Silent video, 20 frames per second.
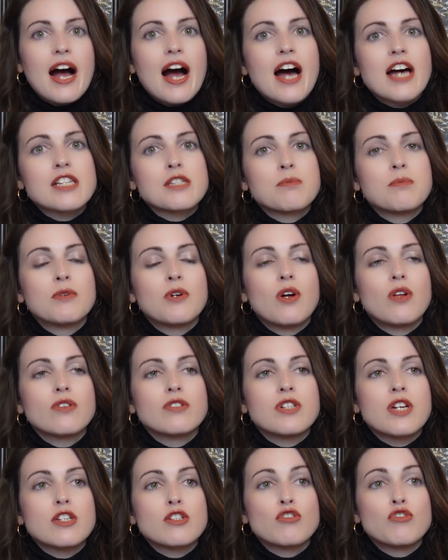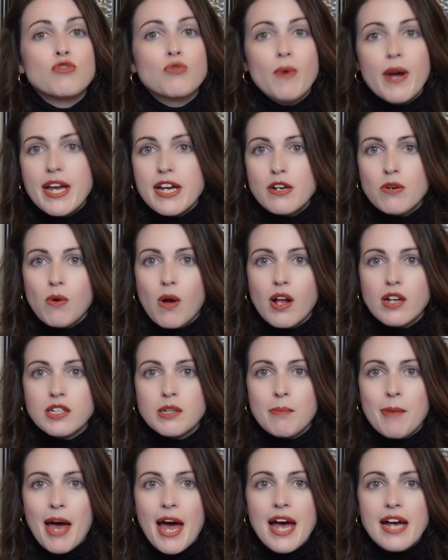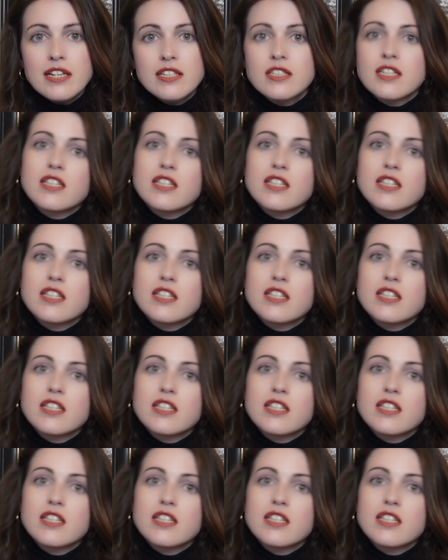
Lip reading: Aspinall does great quality bags.